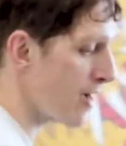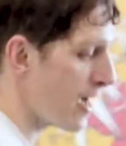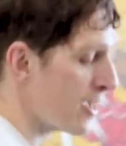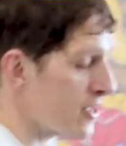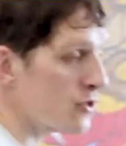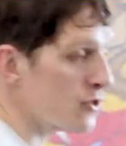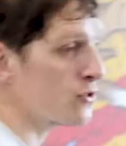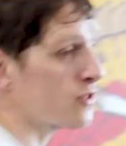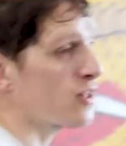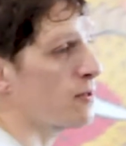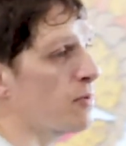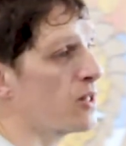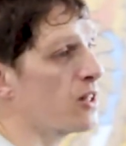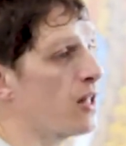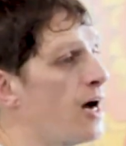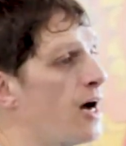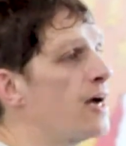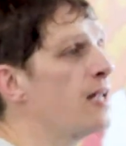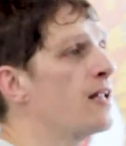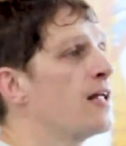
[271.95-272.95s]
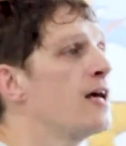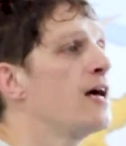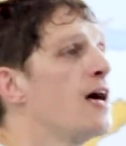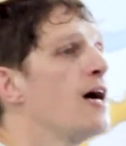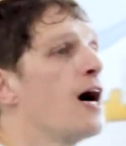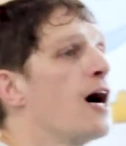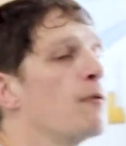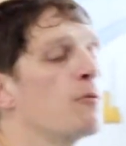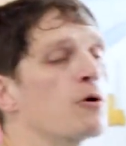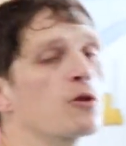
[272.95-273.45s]
I use them a lot.
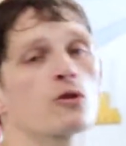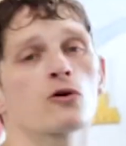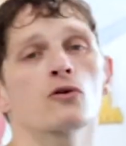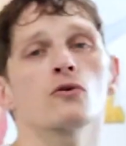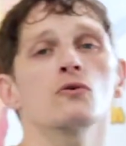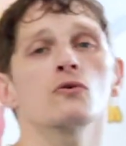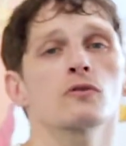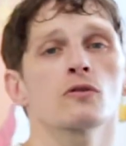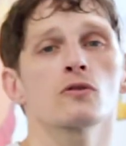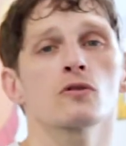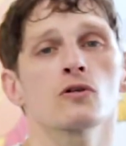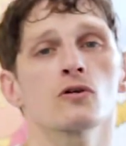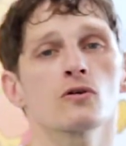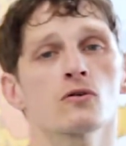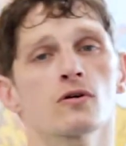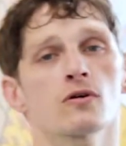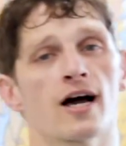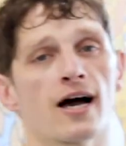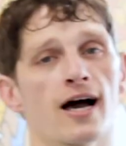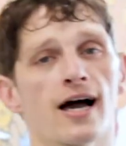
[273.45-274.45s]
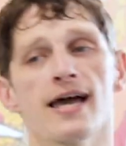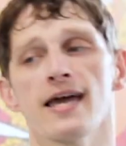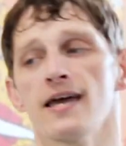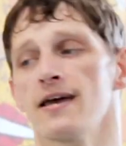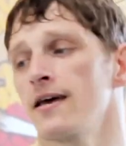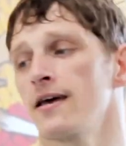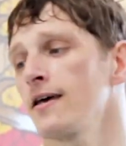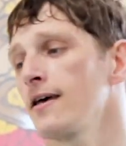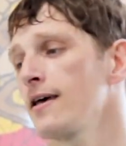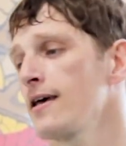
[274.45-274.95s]
I'm a little guy,
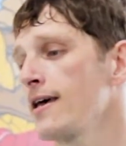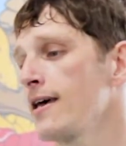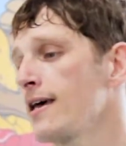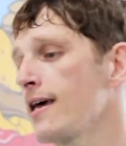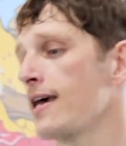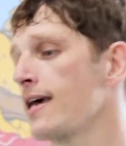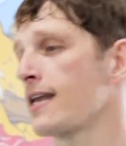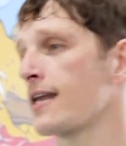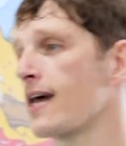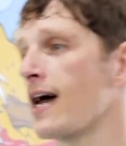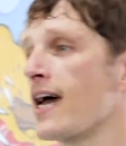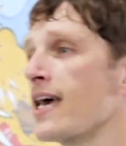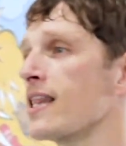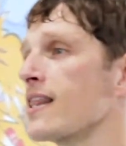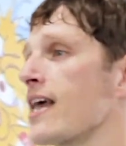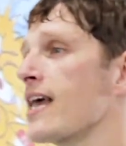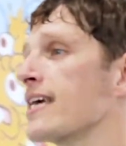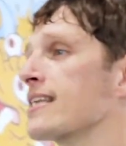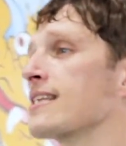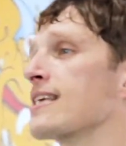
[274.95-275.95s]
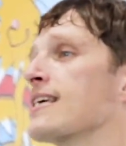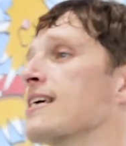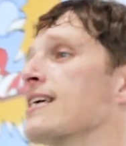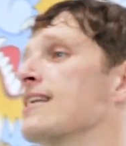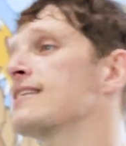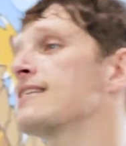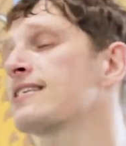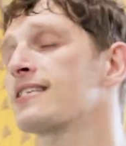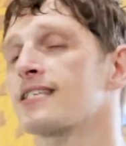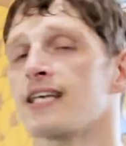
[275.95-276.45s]
and I like to get
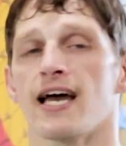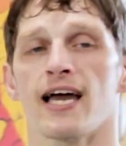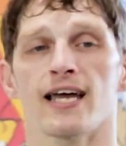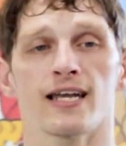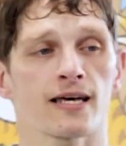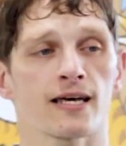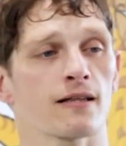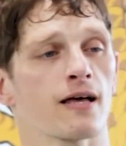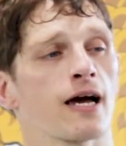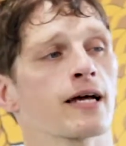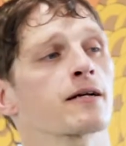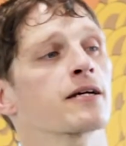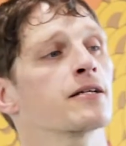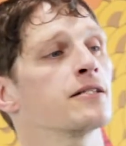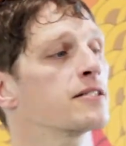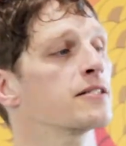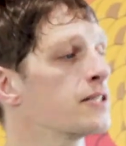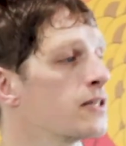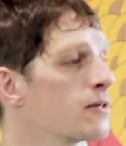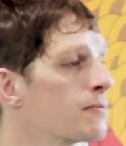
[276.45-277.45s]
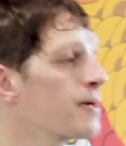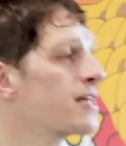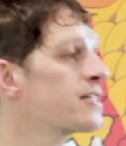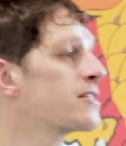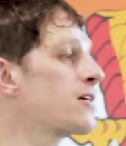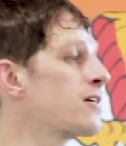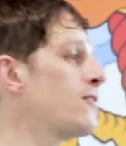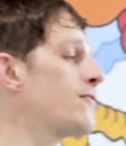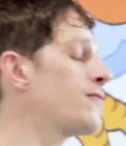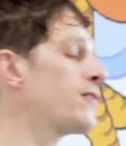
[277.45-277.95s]
inside. I consider
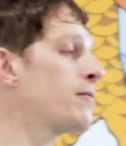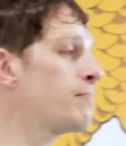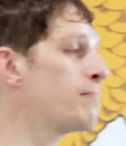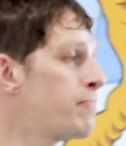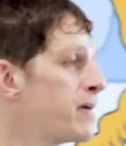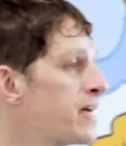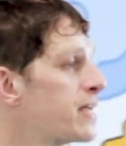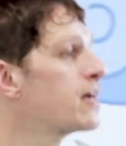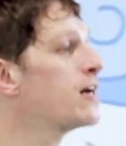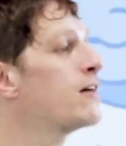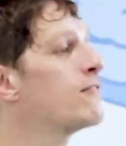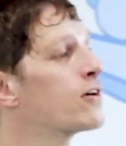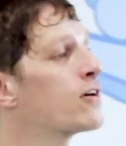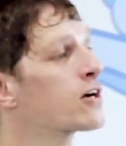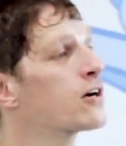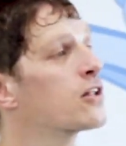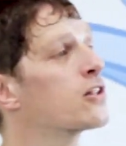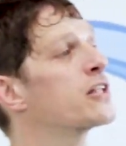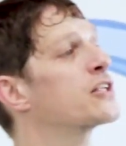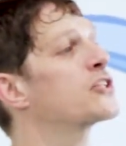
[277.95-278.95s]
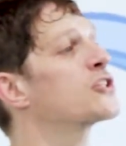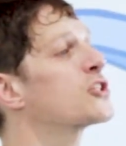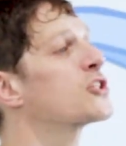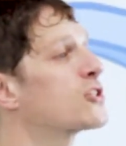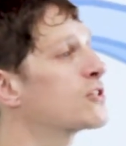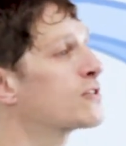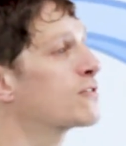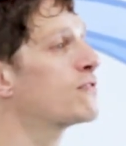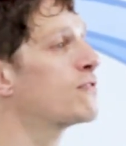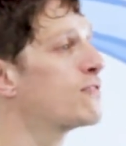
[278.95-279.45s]
myself a bit of a clinch
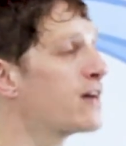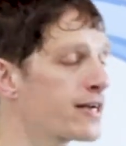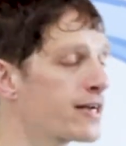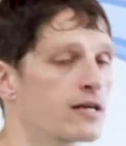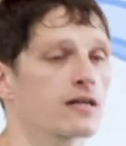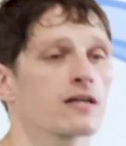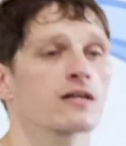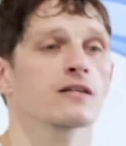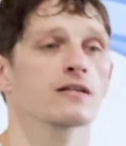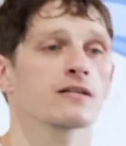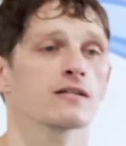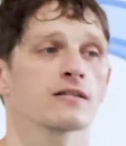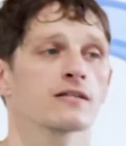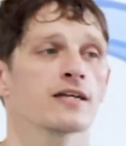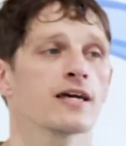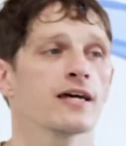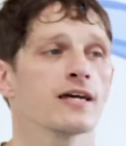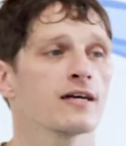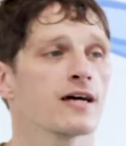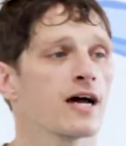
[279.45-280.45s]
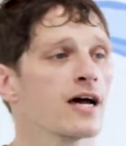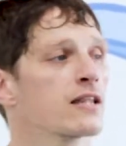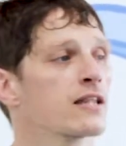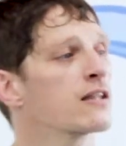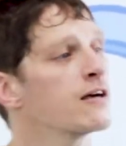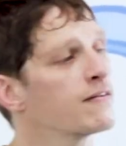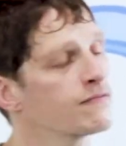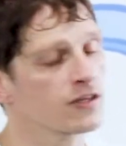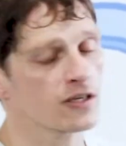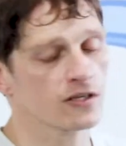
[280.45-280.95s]
fighter, okay? I
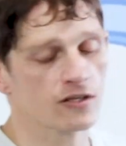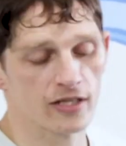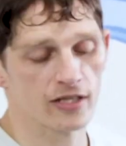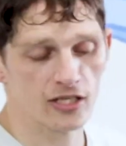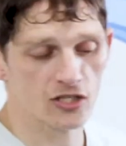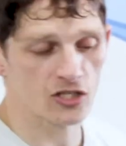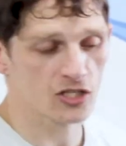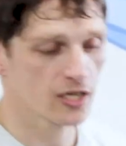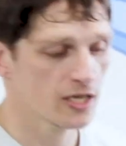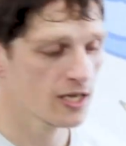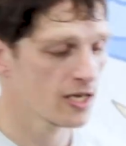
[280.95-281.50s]
love to clinch.